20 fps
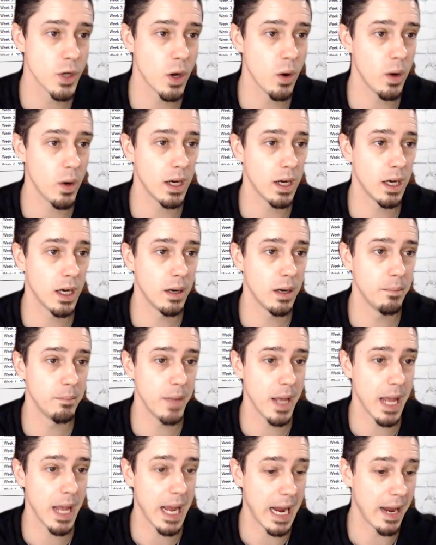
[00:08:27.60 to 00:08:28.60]

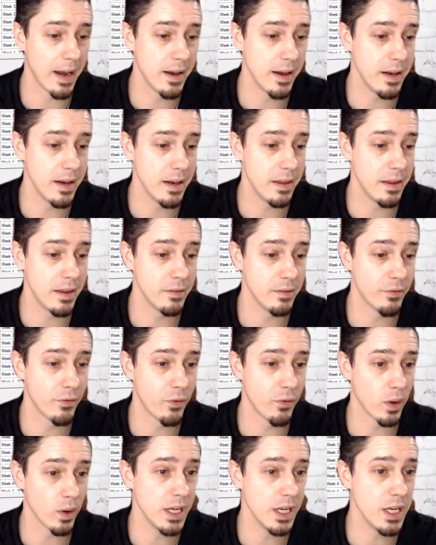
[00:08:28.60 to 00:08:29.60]
So, and then
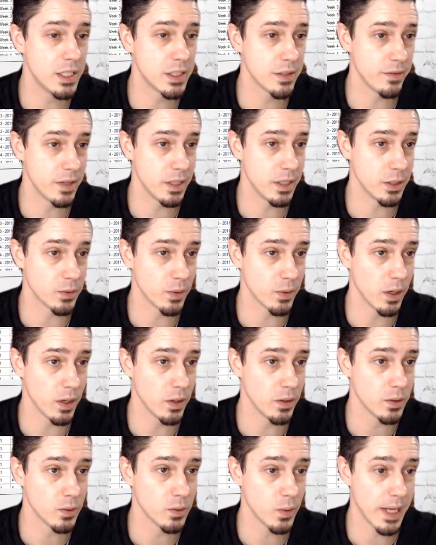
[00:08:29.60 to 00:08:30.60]
for each of these
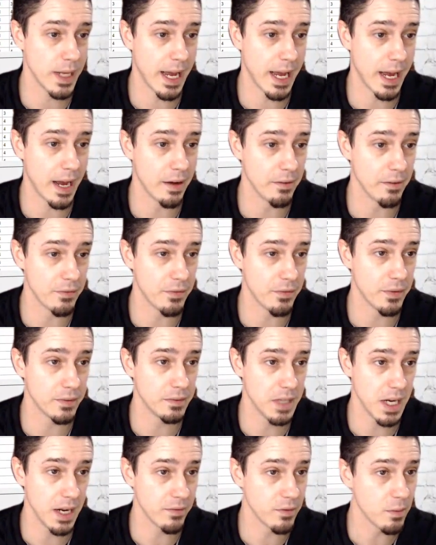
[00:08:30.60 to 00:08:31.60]
rows, we
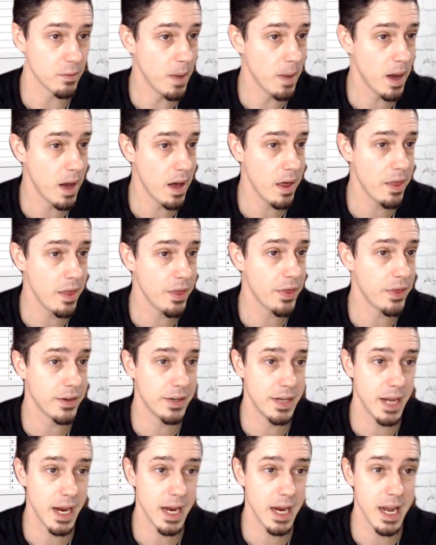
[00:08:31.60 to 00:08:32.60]
have day of the
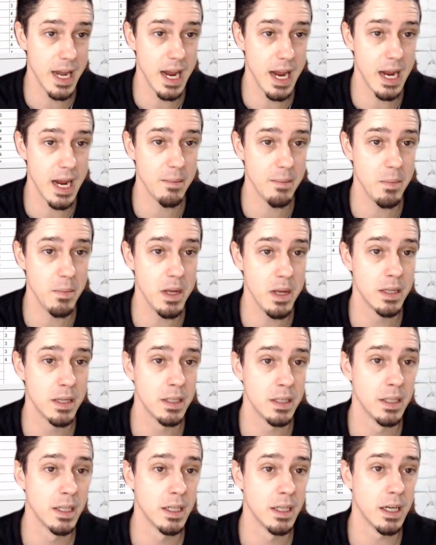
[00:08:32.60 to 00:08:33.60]
month, day name,
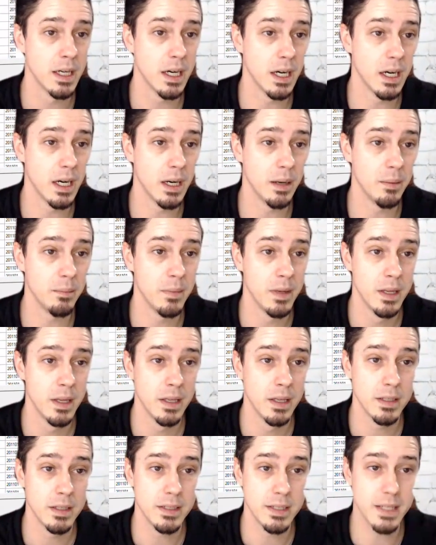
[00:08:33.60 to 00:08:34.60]

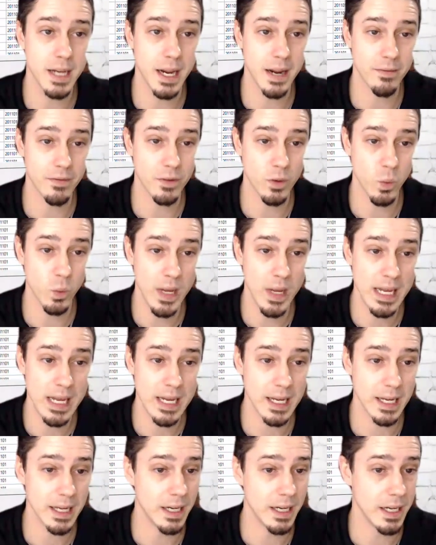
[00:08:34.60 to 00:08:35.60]
day of the
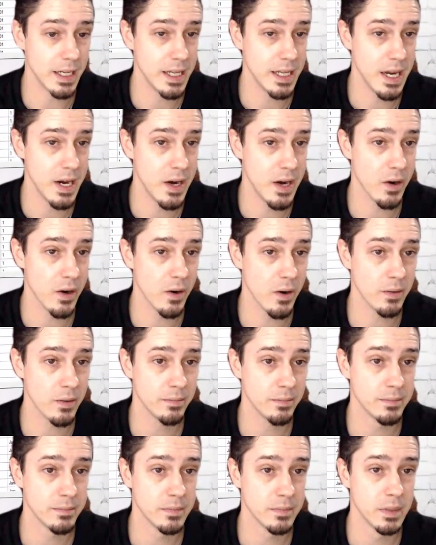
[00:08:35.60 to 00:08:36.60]
week in a
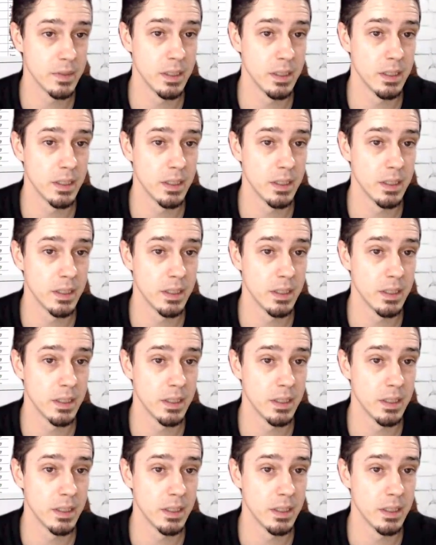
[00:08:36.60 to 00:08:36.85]
year,